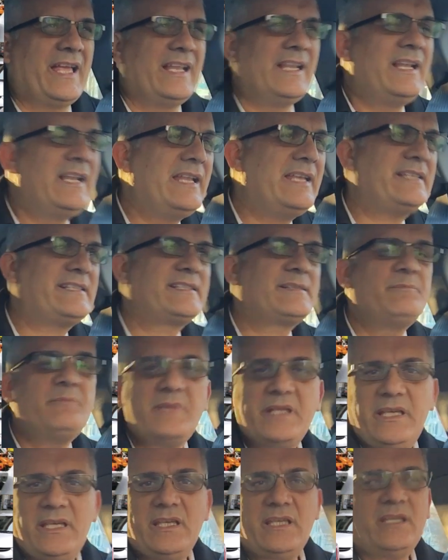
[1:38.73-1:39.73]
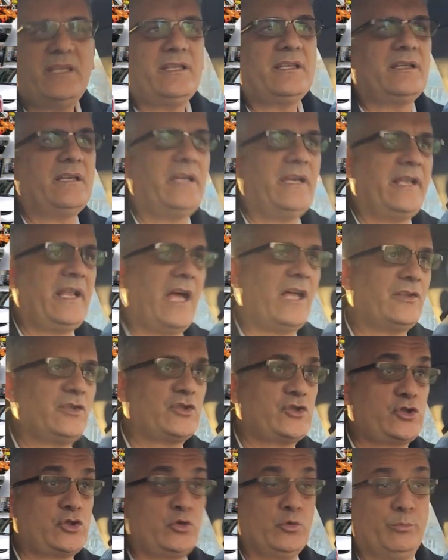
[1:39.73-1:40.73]
leads me and
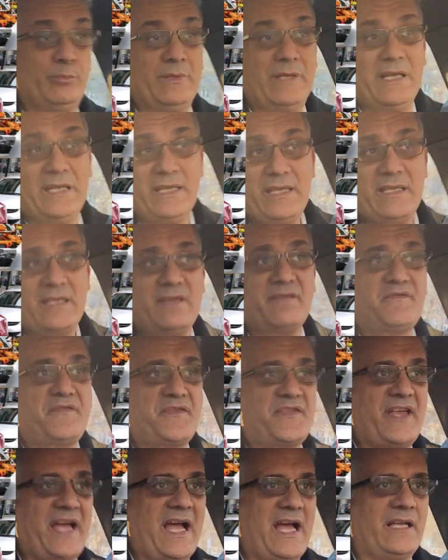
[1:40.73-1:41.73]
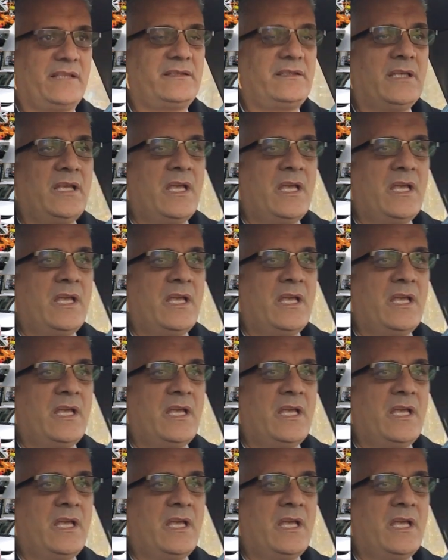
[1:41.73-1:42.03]
others to believe that